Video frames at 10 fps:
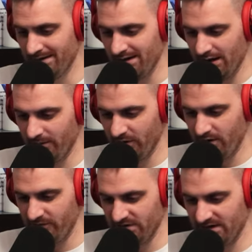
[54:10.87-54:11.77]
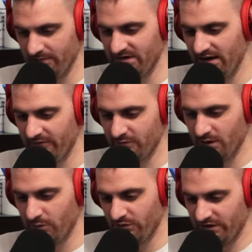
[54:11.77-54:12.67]
um, they'll oftentimes have
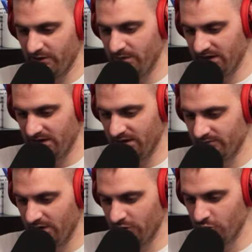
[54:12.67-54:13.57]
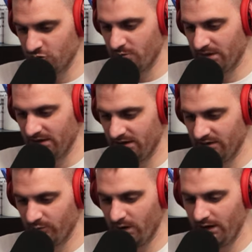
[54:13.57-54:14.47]
thrombocytopenia and neutropenia
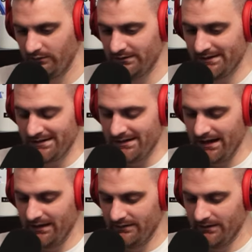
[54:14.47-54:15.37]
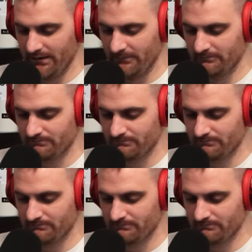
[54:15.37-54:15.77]
as well, and um,